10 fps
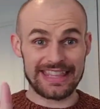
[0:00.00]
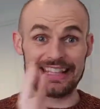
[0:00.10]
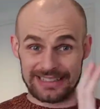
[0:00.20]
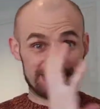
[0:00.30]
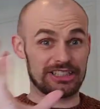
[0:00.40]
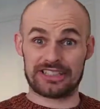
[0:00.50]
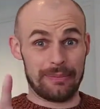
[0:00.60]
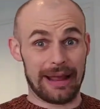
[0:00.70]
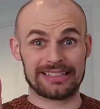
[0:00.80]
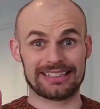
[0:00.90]
It's just
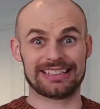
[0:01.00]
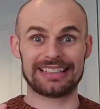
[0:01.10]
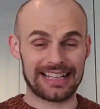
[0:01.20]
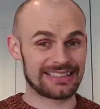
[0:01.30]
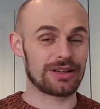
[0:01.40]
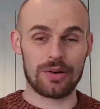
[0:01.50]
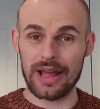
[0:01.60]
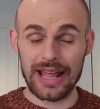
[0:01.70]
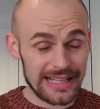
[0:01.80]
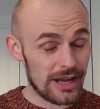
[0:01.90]
amazing. Tastes
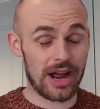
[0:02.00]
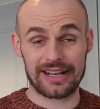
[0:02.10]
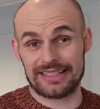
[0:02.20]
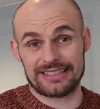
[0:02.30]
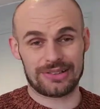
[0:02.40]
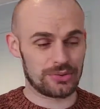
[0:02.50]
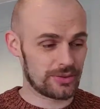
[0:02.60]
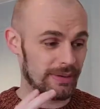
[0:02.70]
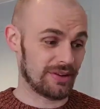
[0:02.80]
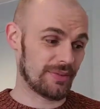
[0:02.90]
identical
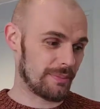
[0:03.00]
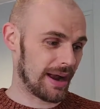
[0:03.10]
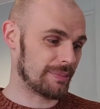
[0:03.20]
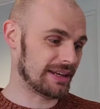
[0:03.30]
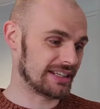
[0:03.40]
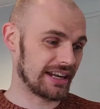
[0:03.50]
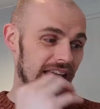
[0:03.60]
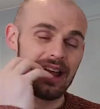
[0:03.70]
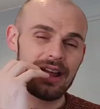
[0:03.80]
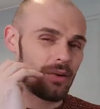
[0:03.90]
to beef, in my opinion.
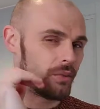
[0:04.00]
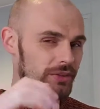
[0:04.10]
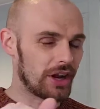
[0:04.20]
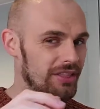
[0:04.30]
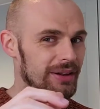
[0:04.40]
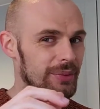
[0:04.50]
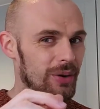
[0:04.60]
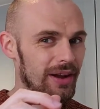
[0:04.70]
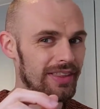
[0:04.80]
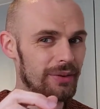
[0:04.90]
Don't think we're
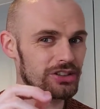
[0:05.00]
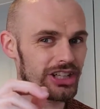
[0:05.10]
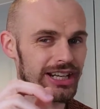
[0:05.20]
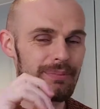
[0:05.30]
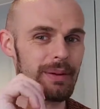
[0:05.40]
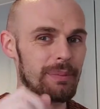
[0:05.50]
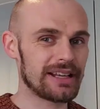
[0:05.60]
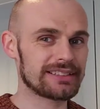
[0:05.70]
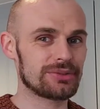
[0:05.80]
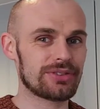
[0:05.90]
quite there with chicken. My
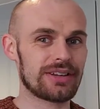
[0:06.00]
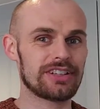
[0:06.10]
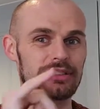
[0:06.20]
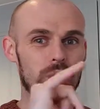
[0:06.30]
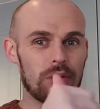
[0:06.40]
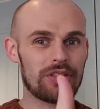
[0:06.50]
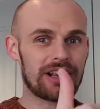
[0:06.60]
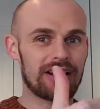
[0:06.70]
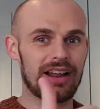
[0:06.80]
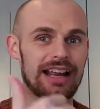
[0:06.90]
personal favorite is What the
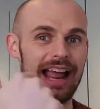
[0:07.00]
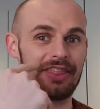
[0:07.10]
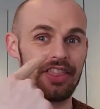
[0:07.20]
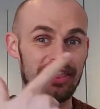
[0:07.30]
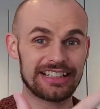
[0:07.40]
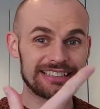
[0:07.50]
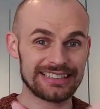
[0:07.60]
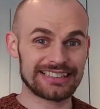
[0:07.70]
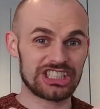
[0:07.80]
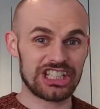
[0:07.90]
Cluck and the This
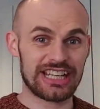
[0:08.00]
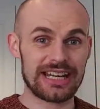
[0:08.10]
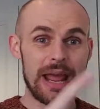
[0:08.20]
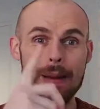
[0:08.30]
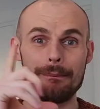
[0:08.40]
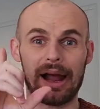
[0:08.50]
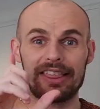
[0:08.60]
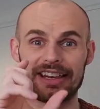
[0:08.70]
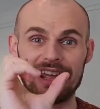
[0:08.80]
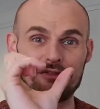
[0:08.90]
Isn't Chicken, but I
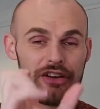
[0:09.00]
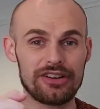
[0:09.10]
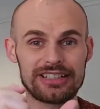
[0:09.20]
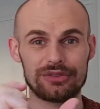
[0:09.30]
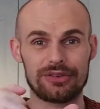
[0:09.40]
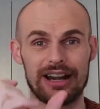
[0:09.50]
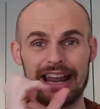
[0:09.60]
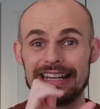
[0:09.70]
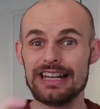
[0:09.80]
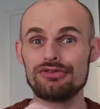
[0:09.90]
think they're very different,
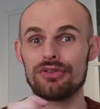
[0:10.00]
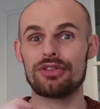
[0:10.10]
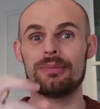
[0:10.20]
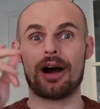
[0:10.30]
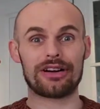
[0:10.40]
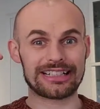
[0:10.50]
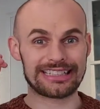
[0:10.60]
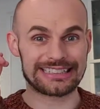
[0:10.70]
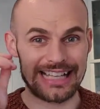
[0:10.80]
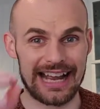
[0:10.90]
and neither of them are
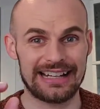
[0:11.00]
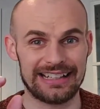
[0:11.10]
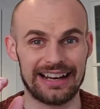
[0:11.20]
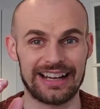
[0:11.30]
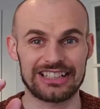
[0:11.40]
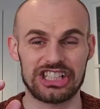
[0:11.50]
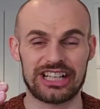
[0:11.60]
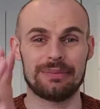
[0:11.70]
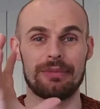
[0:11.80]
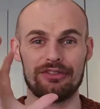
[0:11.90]
exactly like
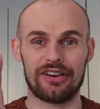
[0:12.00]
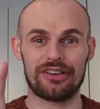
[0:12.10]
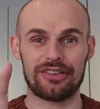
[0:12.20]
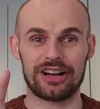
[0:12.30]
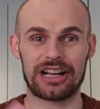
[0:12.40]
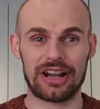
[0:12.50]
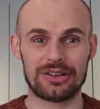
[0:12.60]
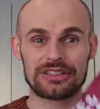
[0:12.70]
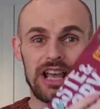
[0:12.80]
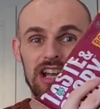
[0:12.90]
chicken, but very, very
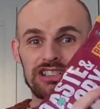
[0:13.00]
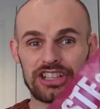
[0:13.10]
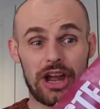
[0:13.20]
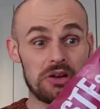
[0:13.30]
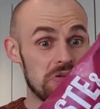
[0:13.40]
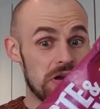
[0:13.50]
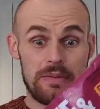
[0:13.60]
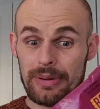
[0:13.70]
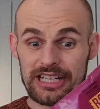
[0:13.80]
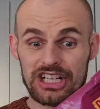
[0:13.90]
close. So,
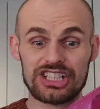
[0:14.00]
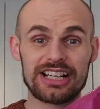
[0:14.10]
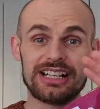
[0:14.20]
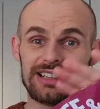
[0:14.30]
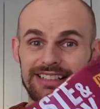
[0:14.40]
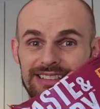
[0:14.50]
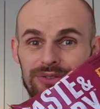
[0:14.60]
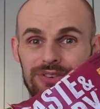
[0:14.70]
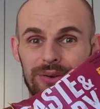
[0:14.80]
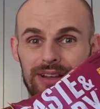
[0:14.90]
potentially, these
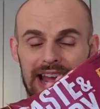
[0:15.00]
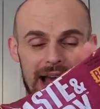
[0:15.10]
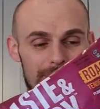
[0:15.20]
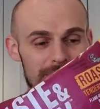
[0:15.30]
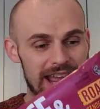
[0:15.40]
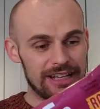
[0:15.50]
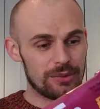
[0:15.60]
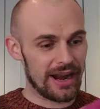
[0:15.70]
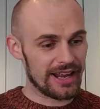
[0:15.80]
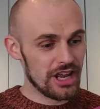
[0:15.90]
could fill the gap.
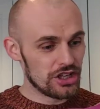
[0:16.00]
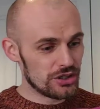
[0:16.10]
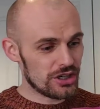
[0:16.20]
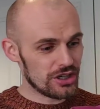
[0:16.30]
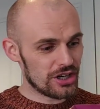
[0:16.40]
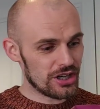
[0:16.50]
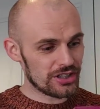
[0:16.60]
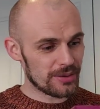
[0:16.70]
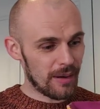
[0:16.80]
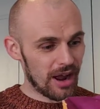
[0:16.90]
Anyway, you can
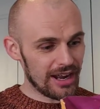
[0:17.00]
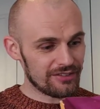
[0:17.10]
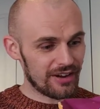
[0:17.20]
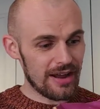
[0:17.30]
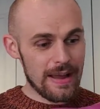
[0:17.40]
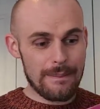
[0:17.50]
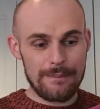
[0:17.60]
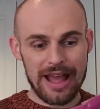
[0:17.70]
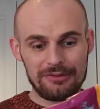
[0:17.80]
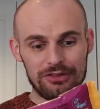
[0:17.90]
cook them either
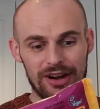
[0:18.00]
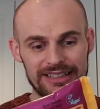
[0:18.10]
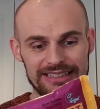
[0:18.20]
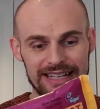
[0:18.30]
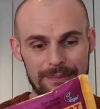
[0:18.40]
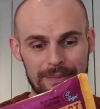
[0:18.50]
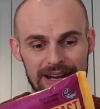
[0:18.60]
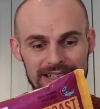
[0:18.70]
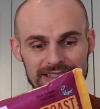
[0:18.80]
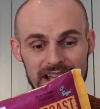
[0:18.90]
pan fry to 10
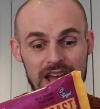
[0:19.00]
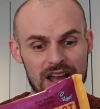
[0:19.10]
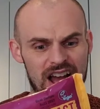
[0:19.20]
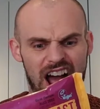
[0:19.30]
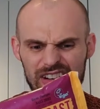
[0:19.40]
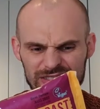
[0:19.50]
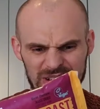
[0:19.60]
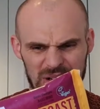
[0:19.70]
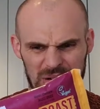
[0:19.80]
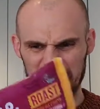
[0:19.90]
minutes,
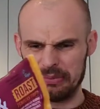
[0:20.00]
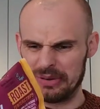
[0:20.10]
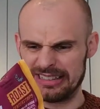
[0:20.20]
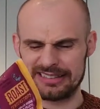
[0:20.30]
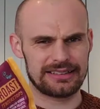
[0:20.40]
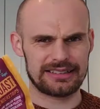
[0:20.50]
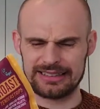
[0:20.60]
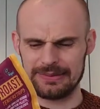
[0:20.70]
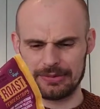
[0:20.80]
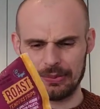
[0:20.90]
oven cook them, which
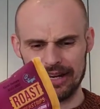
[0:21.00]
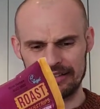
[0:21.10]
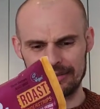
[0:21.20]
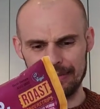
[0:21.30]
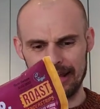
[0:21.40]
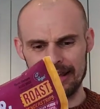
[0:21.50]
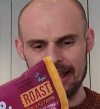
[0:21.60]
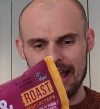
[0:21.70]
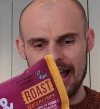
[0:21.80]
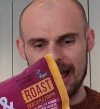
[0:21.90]
just seems weird to me,
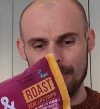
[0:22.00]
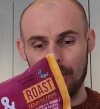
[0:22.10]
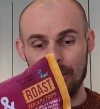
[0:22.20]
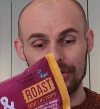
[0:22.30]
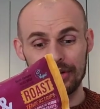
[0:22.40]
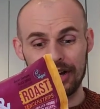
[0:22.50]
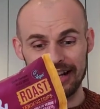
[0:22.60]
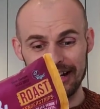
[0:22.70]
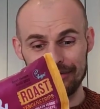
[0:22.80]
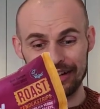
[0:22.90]
or you can
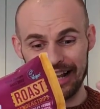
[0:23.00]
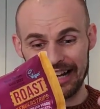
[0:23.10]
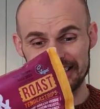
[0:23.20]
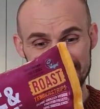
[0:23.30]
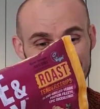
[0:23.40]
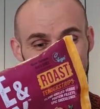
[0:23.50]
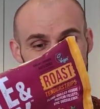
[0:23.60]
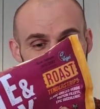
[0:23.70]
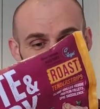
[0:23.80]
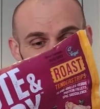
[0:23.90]
even, it actually says on the
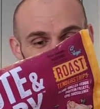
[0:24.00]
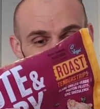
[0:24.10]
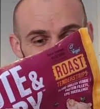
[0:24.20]
back, can't